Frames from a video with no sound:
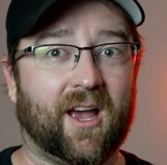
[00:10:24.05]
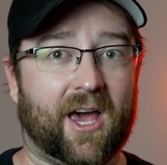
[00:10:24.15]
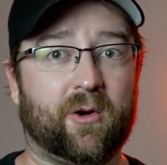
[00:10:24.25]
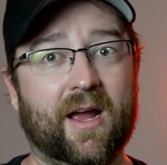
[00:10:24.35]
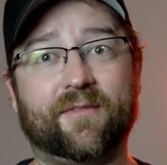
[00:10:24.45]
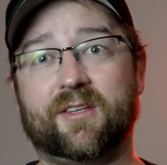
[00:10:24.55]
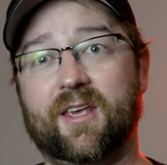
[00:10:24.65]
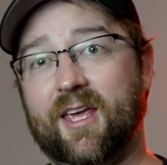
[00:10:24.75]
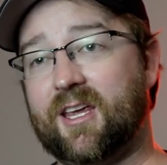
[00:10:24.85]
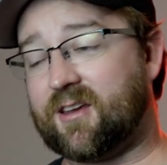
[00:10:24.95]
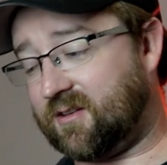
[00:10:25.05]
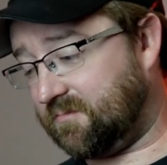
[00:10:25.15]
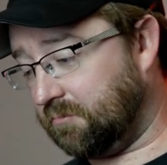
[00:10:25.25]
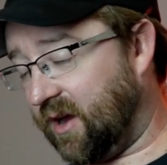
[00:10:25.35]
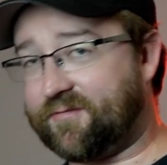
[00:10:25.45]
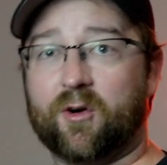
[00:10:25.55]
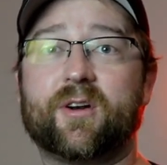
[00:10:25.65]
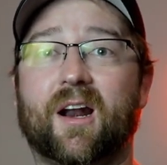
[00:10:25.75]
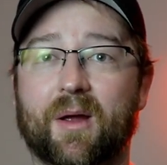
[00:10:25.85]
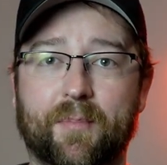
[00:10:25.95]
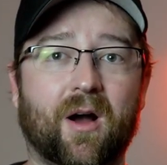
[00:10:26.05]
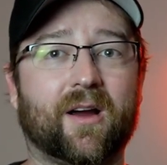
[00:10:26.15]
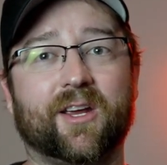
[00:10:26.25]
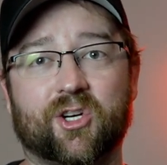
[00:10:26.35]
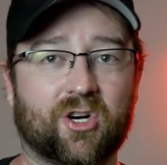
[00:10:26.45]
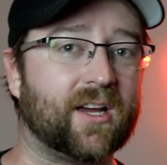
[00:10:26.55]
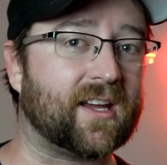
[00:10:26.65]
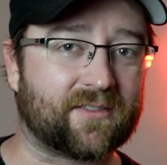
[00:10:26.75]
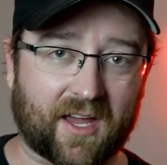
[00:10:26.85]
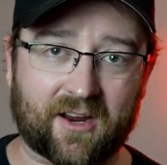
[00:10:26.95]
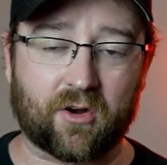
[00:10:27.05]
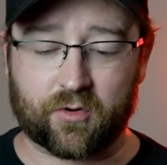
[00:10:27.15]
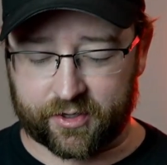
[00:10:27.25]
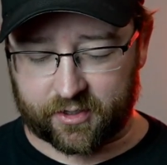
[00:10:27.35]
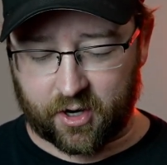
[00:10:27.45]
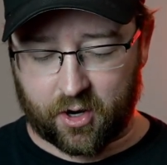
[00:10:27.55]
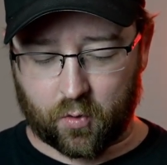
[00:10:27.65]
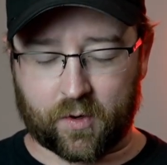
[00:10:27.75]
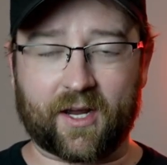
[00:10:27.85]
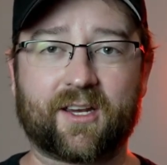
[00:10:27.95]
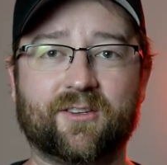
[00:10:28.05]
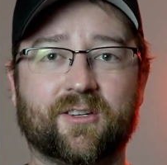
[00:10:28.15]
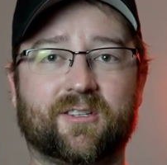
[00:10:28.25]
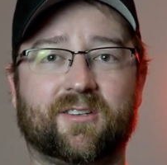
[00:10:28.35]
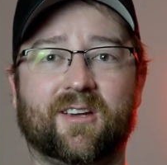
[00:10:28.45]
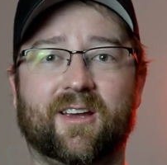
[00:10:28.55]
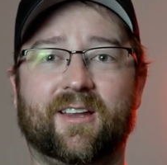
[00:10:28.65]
I don't have to yank my phone out of my pocket and try and get that going when I can just